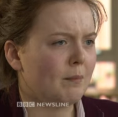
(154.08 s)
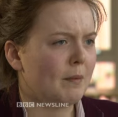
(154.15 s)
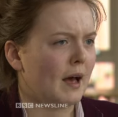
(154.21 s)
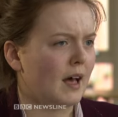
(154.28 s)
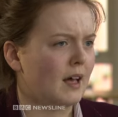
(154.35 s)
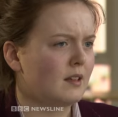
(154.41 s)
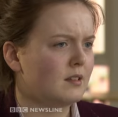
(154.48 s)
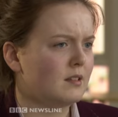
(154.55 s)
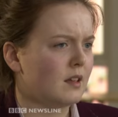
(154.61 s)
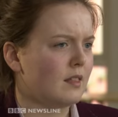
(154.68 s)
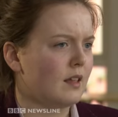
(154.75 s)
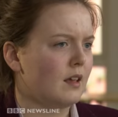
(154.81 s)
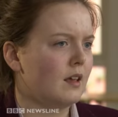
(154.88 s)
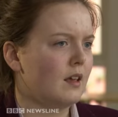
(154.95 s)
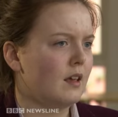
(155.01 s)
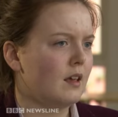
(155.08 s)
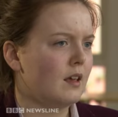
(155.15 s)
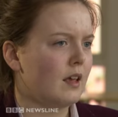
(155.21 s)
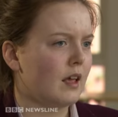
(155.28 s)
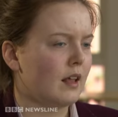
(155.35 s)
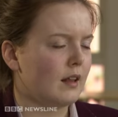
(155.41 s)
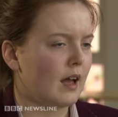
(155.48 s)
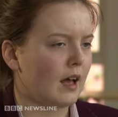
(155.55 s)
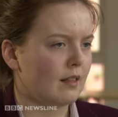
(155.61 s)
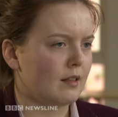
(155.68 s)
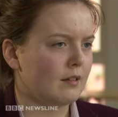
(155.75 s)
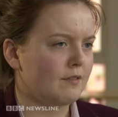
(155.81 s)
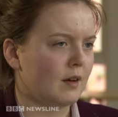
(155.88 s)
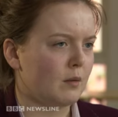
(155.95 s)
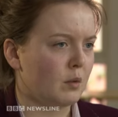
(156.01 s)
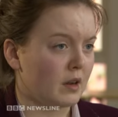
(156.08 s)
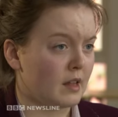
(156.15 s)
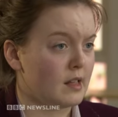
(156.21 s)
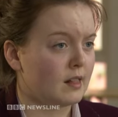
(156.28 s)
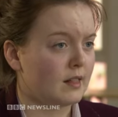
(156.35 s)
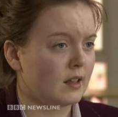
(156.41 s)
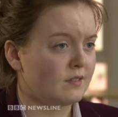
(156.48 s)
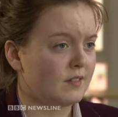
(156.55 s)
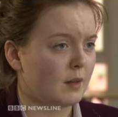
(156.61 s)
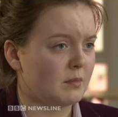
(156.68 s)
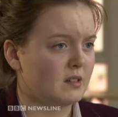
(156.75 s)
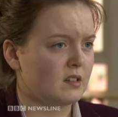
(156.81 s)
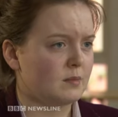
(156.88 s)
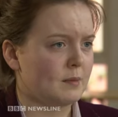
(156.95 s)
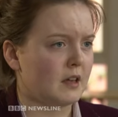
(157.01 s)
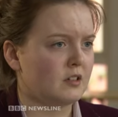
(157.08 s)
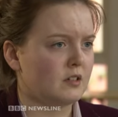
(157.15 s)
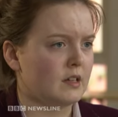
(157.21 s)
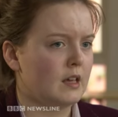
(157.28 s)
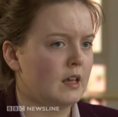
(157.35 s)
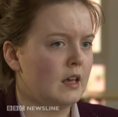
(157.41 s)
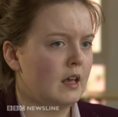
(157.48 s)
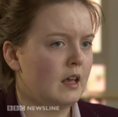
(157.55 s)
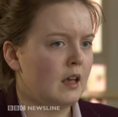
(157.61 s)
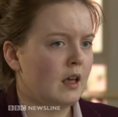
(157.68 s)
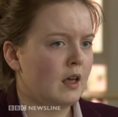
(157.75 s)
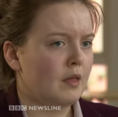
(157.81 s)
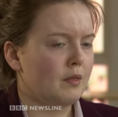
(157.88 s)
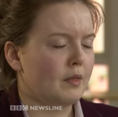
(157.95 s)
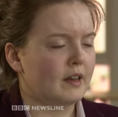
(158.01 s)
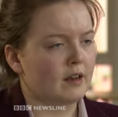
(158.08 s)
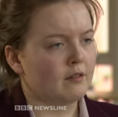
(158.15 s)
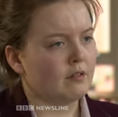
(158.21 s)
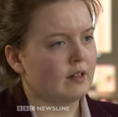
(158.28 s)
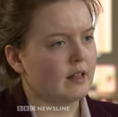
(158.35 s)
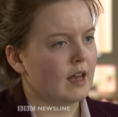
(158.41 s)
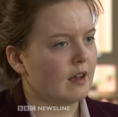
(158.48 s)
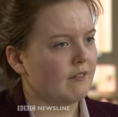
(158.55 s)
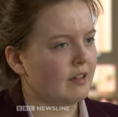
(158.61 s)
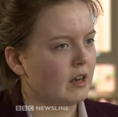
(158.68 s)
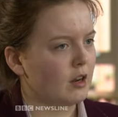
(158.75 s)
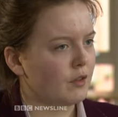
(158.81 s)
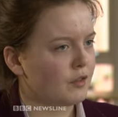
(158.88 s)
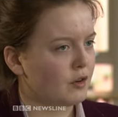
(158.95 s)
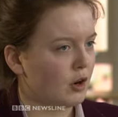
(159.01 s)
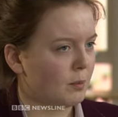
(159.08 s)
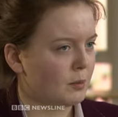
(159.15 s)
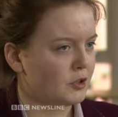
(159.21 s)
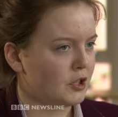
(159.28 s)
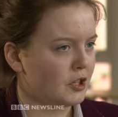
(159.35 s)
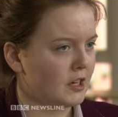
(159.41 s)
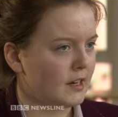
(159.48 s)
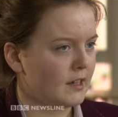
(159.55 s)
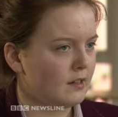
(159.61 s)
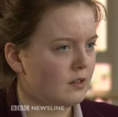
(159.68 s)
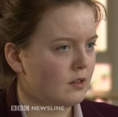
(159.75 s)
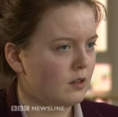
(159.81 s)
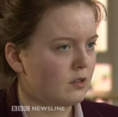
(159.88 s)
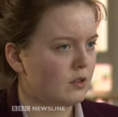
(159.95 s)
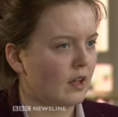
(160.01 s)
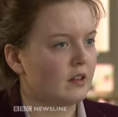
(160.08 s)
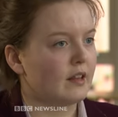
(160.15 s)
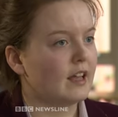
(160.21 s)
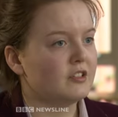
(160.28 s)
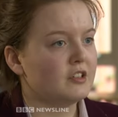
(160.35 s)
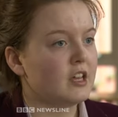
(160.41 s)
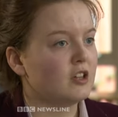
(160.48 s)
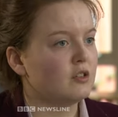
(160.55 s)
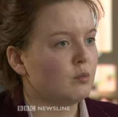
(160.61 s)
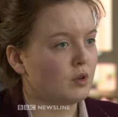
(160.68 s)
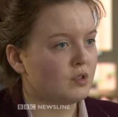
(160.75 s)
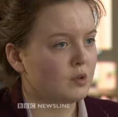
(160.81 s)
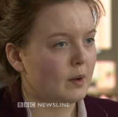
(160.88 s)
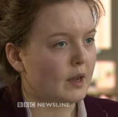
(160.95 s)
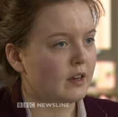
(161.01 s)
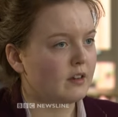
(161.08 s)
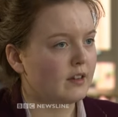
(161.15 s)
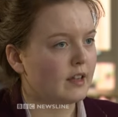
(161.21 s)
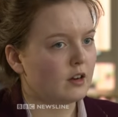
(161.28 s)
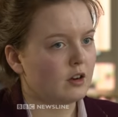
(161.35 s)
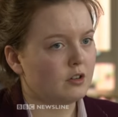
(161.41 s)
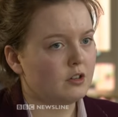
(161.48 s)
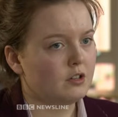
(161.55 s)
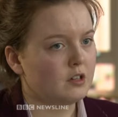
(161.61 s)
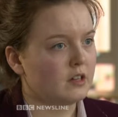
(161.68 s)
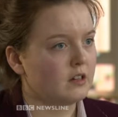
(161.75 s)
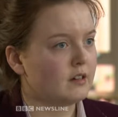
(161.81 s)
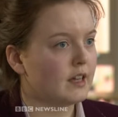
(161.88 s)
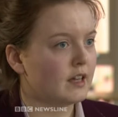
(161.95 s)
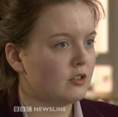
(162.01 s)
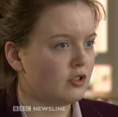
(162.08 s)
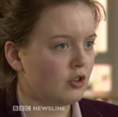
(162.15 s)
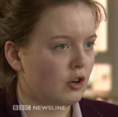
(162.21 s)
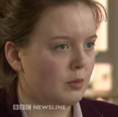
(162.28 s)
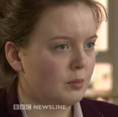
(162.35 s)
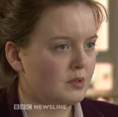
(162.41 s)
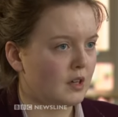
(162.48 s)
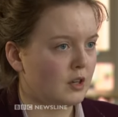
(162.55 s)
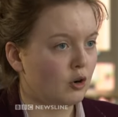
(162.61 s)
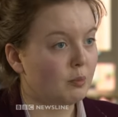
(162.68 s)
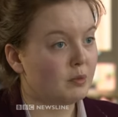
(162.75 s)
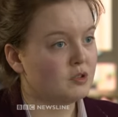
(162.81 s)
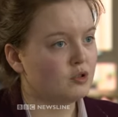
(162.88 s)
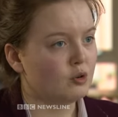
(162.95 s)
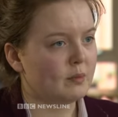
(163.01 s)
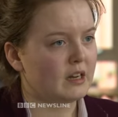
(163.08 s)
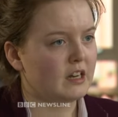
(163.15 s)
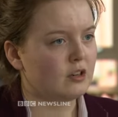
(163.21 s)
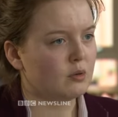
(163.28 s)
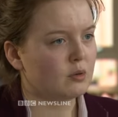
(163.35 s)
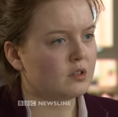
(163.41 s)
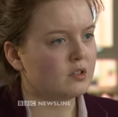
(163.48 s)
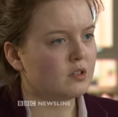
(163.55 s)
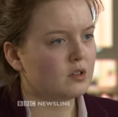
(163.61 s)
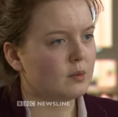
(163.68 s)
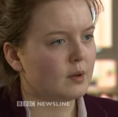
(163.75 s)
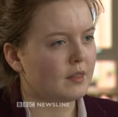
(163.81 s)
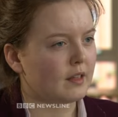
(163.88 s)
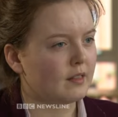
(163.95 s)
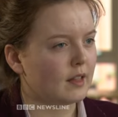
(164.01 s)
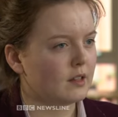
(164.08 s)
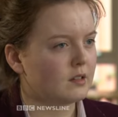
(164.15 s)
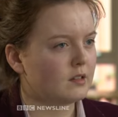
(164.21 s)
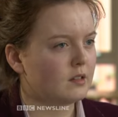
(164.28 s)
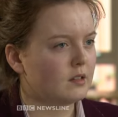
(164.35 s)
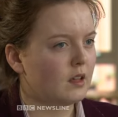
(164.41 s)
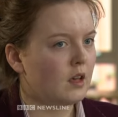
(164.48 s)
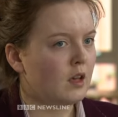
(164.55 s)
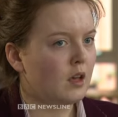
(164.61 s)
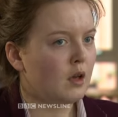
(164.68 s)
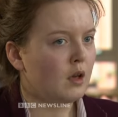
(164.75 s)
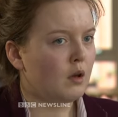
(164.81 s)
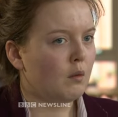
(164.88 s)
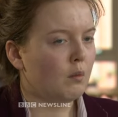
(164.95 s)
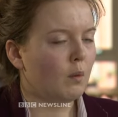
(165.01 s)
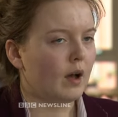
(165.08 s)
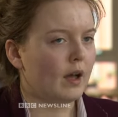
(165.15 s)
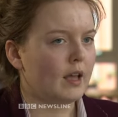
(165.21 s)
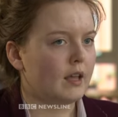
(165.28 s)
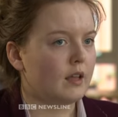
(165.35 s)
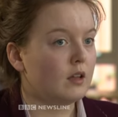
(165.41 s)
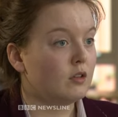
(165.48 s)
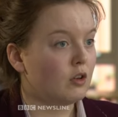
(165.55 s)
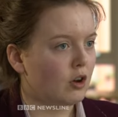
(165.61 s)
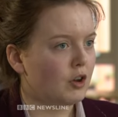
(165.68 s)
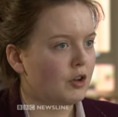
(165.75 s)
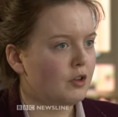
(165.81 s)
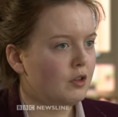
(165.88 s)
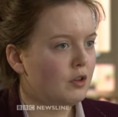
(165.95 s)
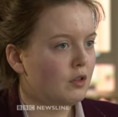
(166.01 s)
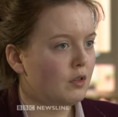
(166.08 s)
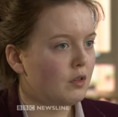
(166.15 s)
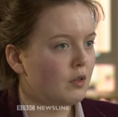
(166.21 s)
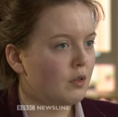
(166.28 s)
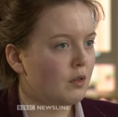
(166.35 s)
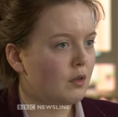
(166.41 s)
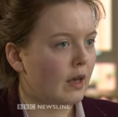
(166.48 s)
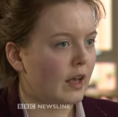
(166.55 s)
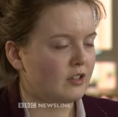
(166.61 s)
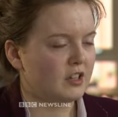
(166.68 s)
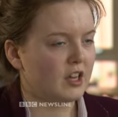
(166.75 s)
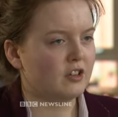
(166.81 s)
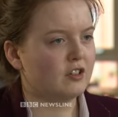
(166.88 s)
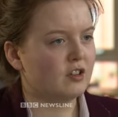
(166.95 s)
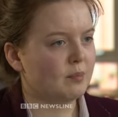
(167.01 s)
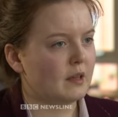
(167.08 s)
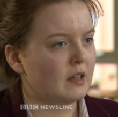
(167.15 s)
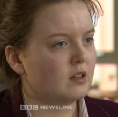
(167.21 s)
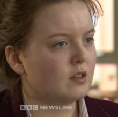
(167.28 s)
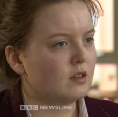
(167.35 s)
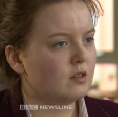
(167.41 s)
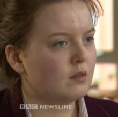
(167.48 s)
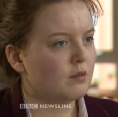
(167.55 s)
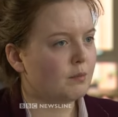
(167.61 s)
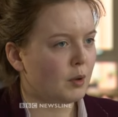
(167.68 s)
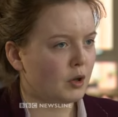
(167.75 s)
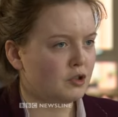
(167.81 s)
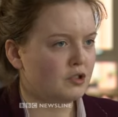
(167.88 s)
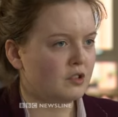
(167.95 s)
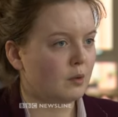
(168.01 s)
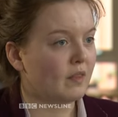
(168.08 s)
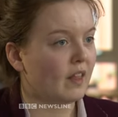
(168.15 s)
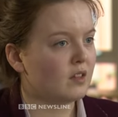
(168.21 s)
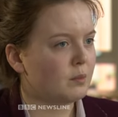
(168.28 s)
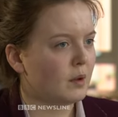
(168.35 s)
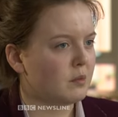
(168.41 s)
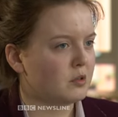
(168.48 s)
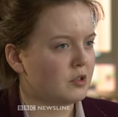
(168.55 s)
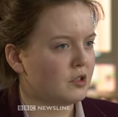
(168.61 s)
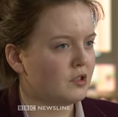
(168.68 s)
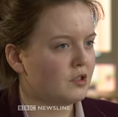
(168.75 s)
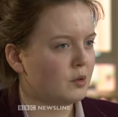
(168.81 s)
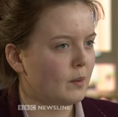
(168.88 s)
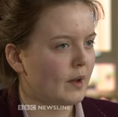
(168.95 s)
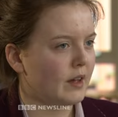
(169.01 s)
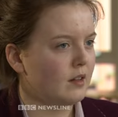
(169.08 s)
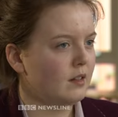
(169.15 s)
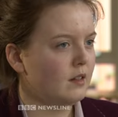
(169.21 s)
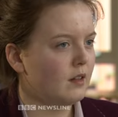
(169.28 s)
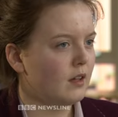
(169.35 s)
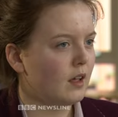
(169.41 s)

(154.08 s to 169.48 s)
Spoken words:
the past, I think in Catholic working class families especially, they didn't really have any other opportunities, and education was the way to get out and get jobs and open so many doors. So I think that's why now education is being pushed, and that's why we're doing so well.